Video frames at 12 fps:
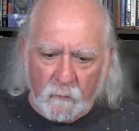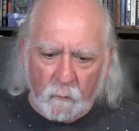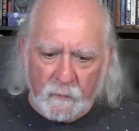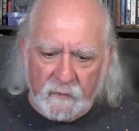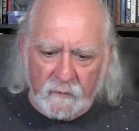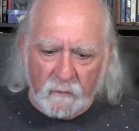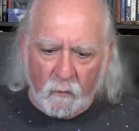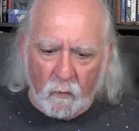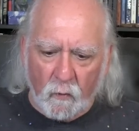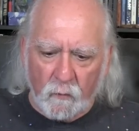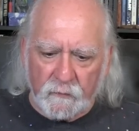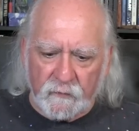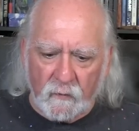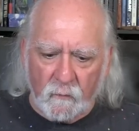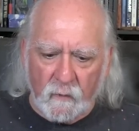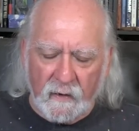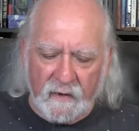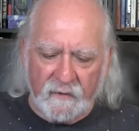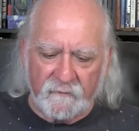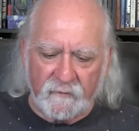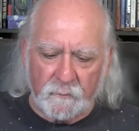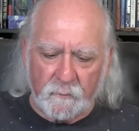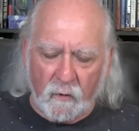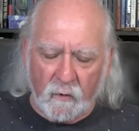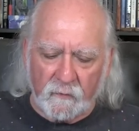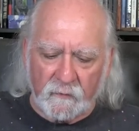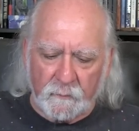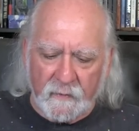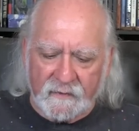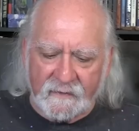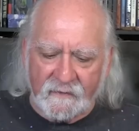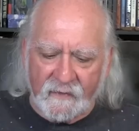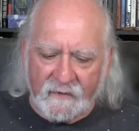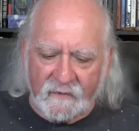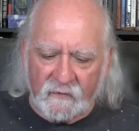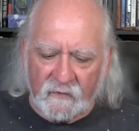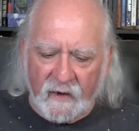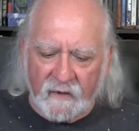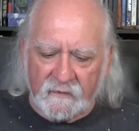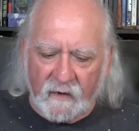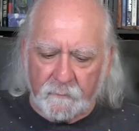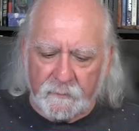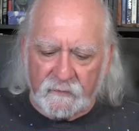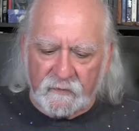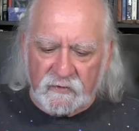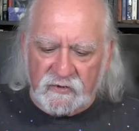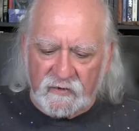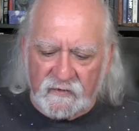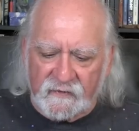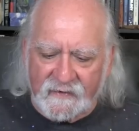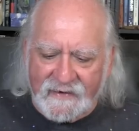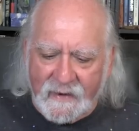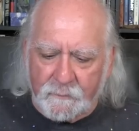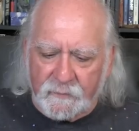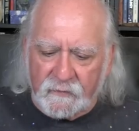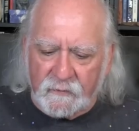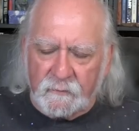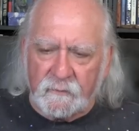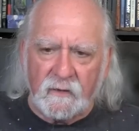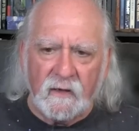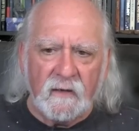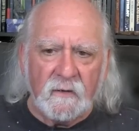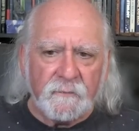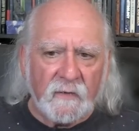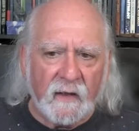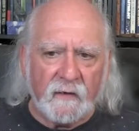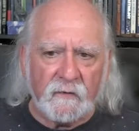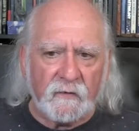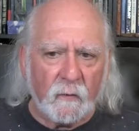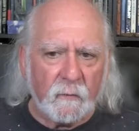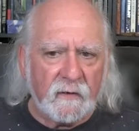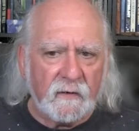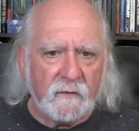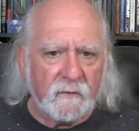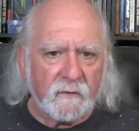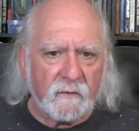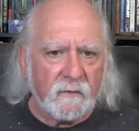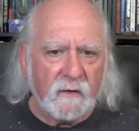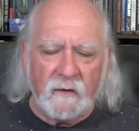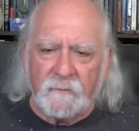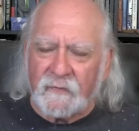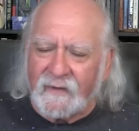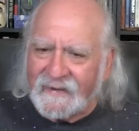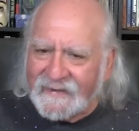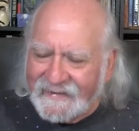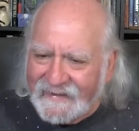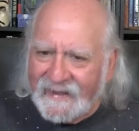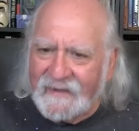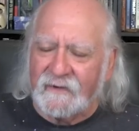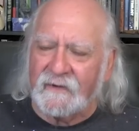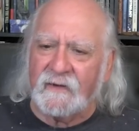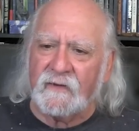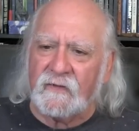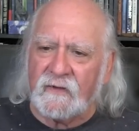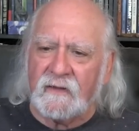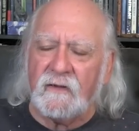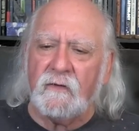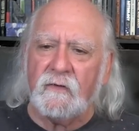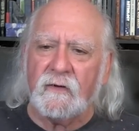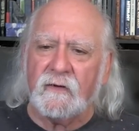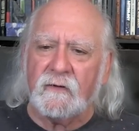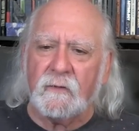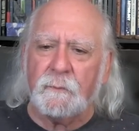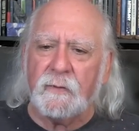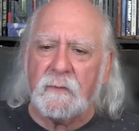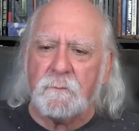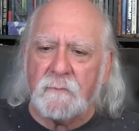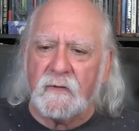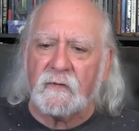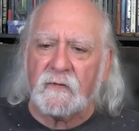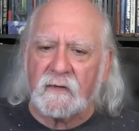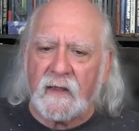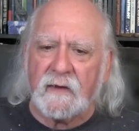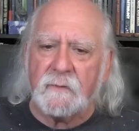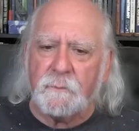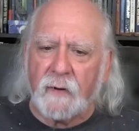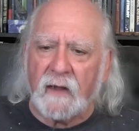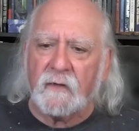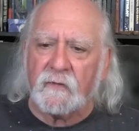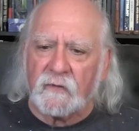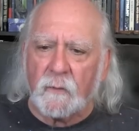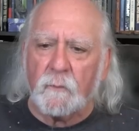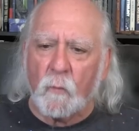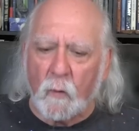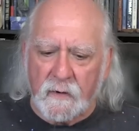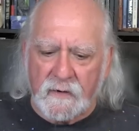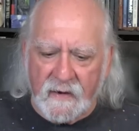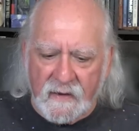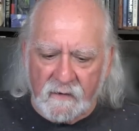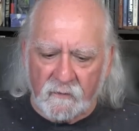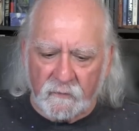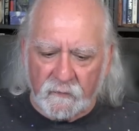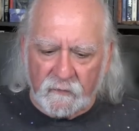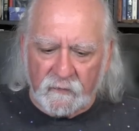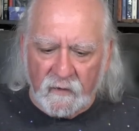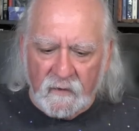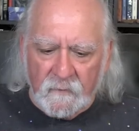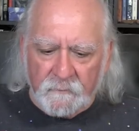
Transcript: we also have Mars making that exact opposition to Neptune, and so here again, it's easy to be misled by someone else.